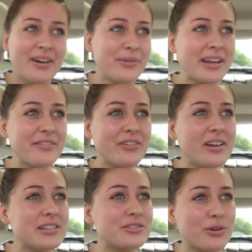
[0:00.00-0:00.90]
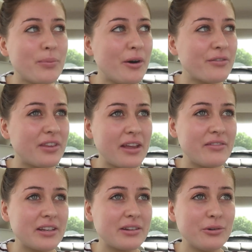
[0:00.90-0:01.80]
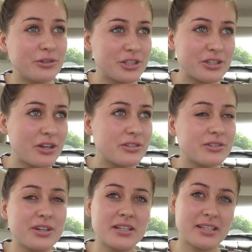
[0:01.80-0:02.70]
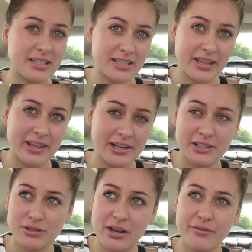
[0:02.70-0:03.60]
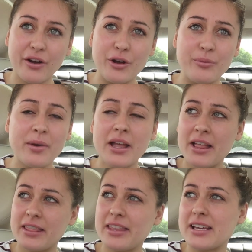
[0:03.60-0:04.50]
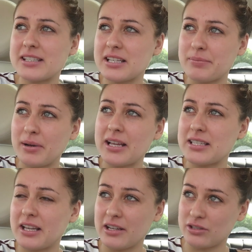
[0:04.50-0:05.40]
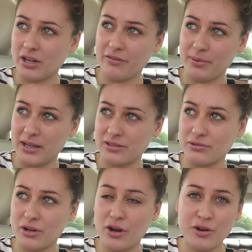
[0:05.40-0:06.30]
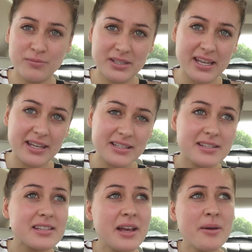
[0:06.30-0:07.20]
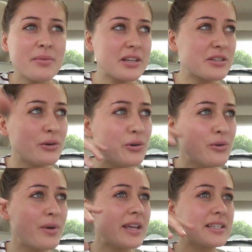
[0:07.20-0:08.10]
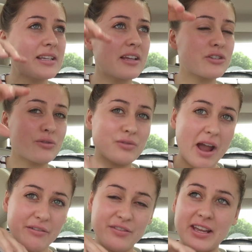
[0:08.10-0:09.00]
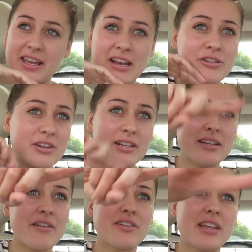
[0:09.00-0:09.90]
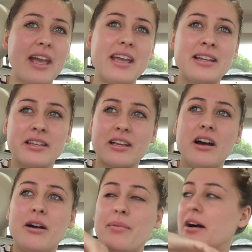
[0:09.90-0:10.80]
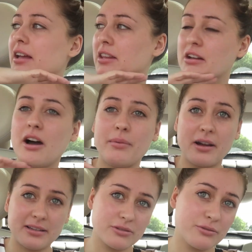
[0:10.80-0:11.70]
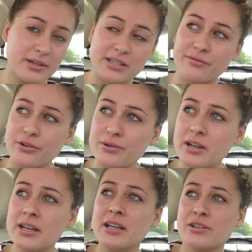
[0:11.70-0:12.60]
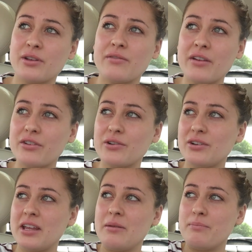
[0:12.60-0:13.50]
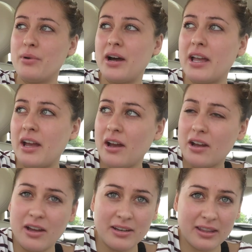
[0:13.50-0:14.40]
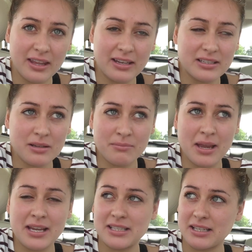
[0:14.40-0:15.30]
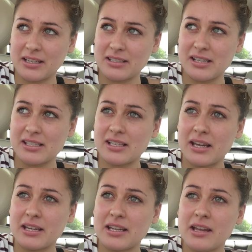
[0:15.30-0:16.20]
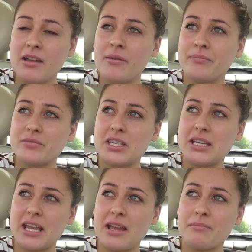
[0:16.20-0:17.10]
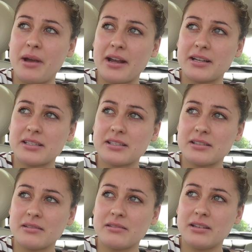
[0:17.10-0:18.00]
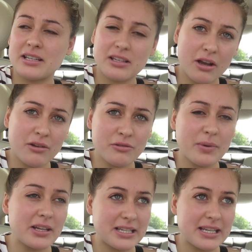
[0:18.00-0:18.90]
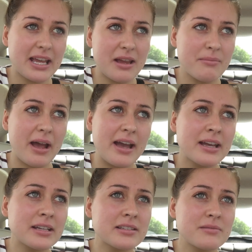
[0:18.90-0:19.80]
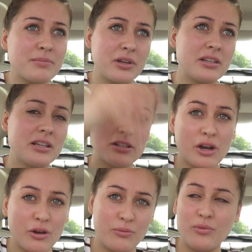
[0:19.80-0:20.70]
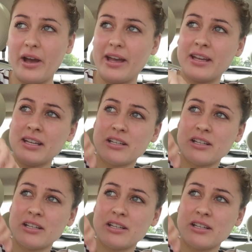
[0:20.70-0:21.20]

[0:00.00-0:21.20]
Whenever I drop off David or just go to a train station and then I drive home, there's this place that I drive past called Home Sense, but it's always traffic and you can never get in the car park and the car park is always full. So I've never gone in, but I heard that it's amazing because it's like TK Maxx. It's owned by TK Maxx, but it does homeware.